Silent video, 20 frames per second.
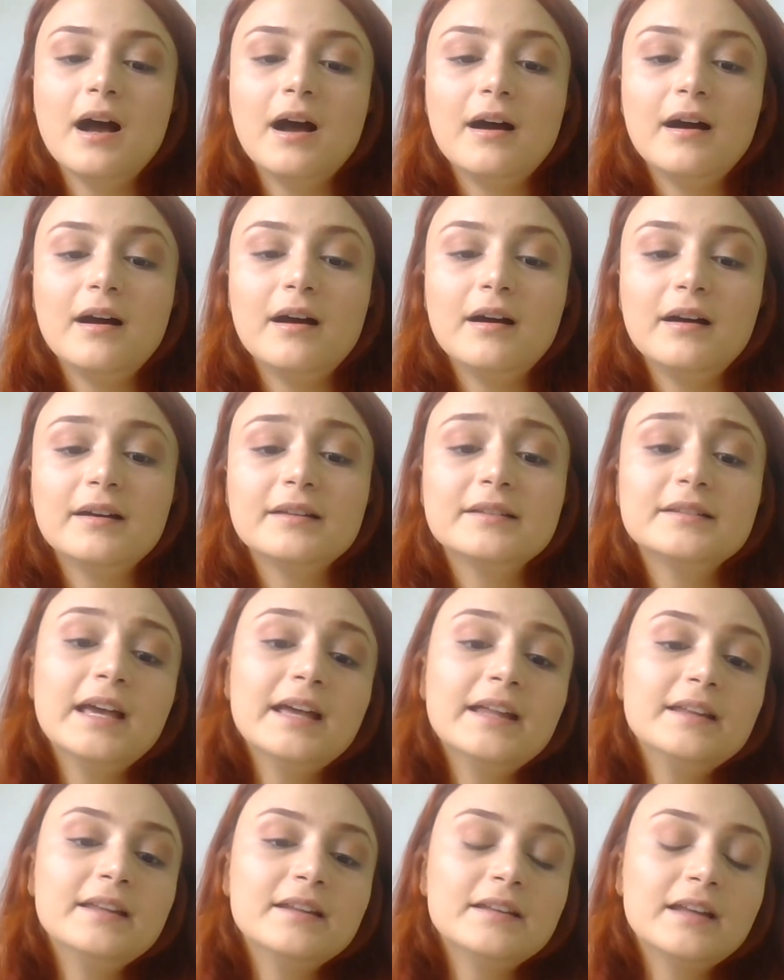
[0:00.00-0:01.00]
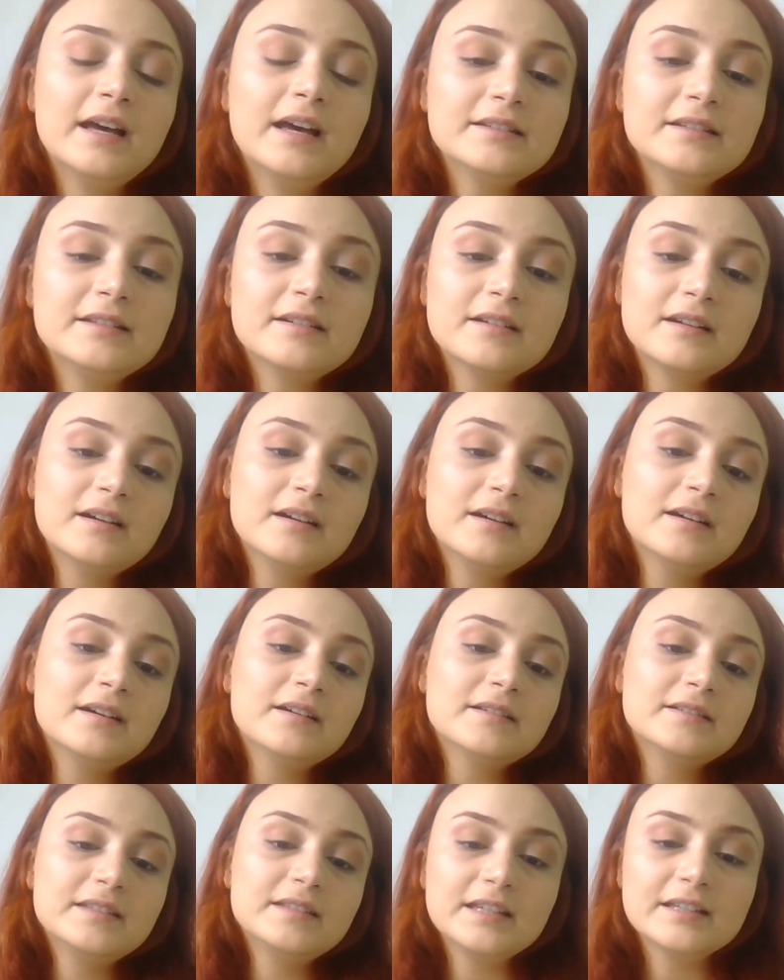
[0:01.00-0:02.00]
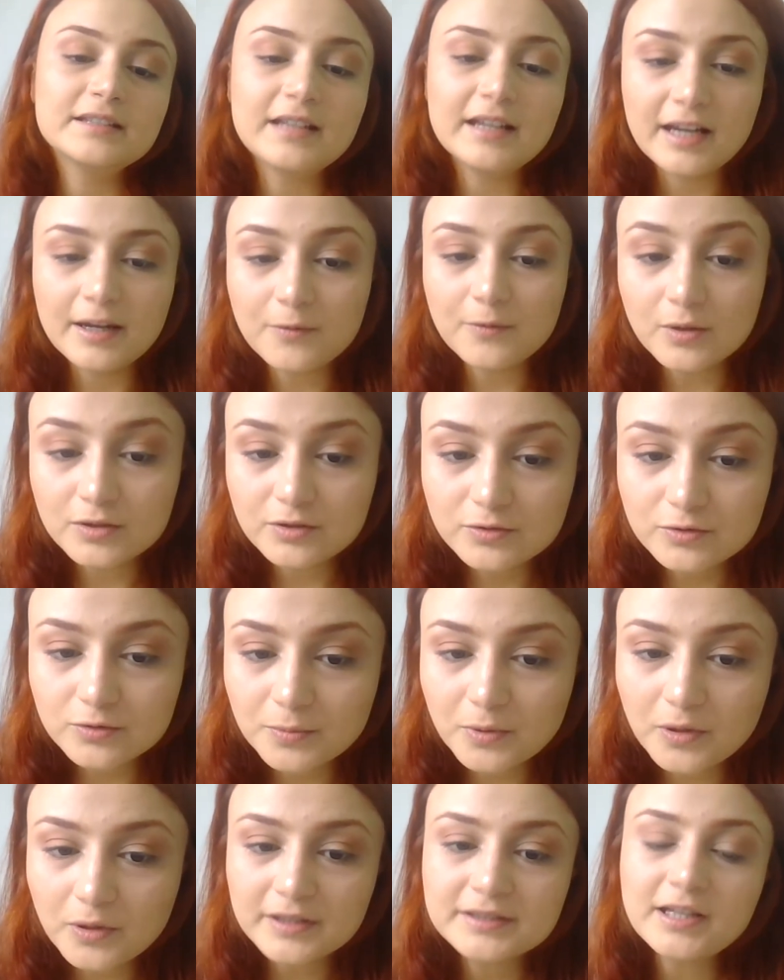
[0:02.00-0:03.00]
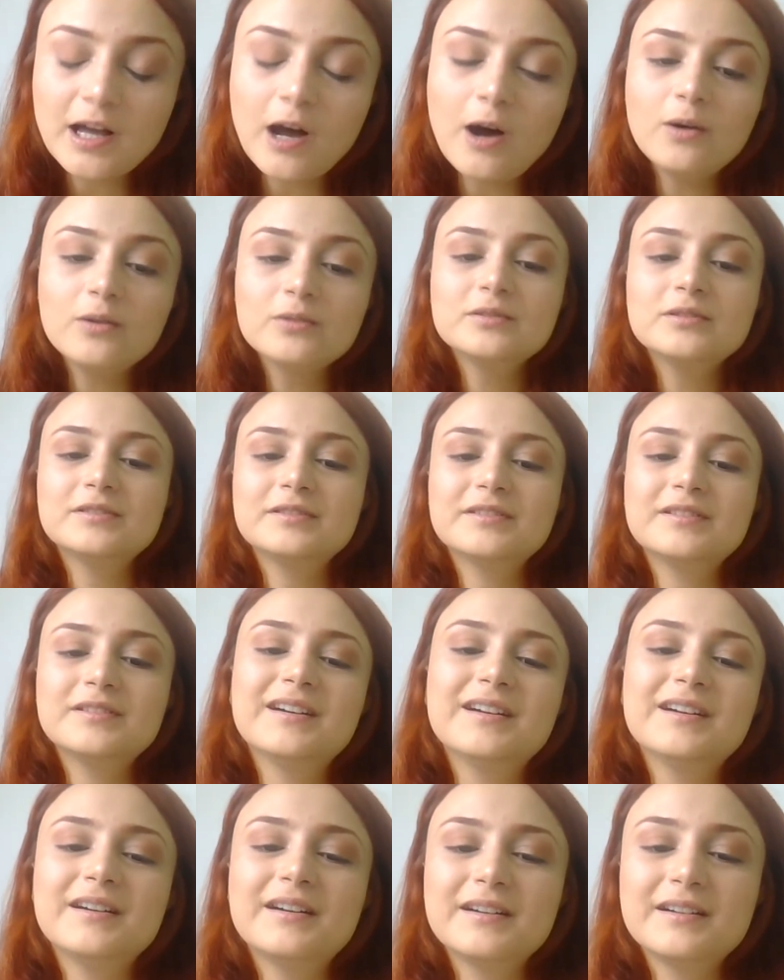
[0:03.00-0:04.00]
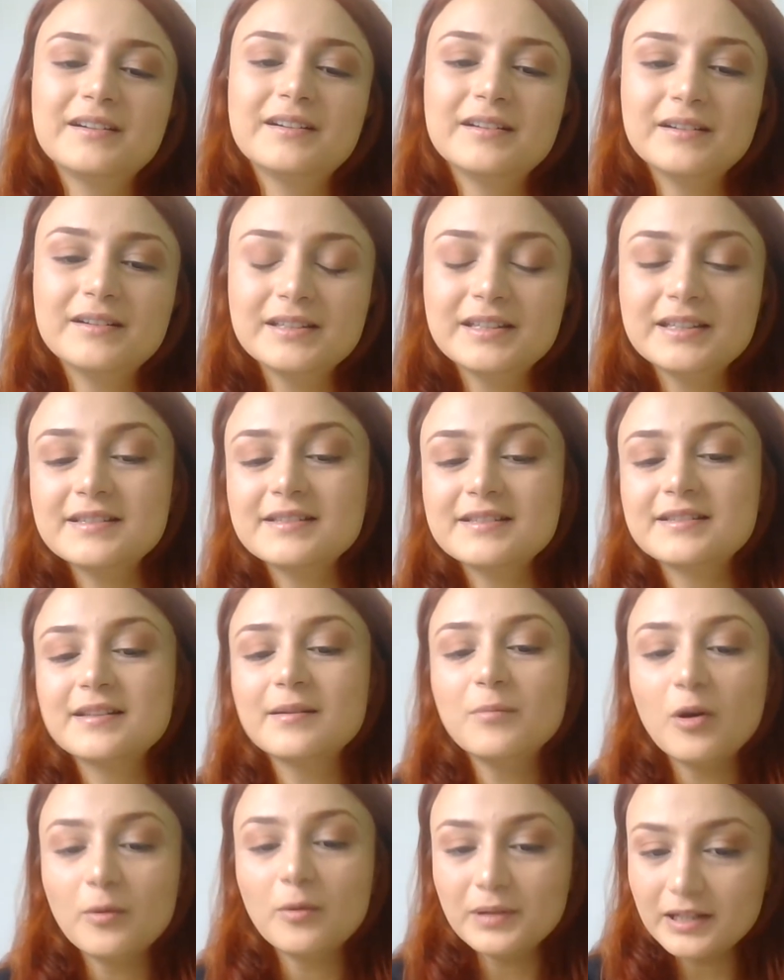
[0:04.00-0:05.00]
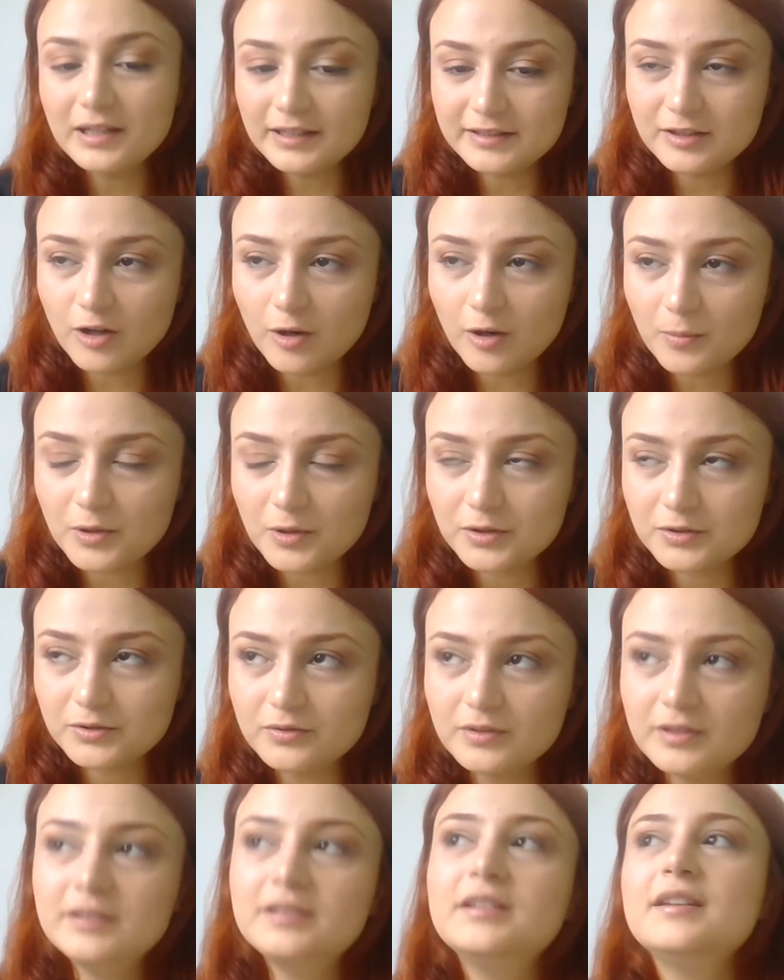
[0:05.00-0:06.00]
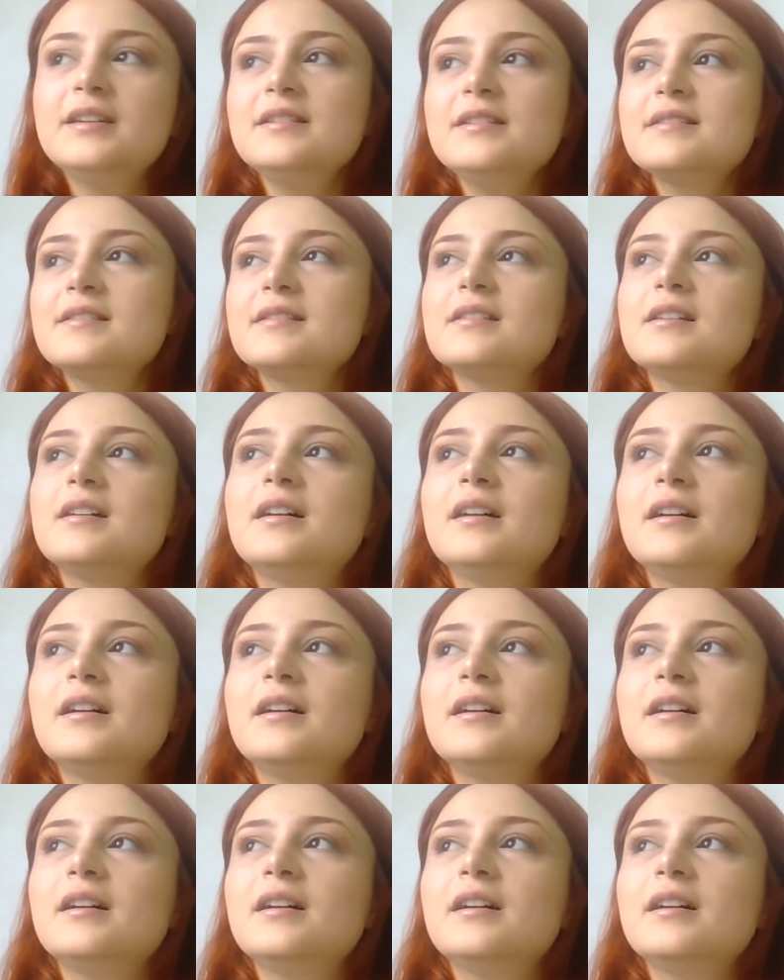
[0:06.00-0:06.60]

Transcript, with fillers: Uh, then another uh, thing that I want to point out uh, is the mobility opportunities.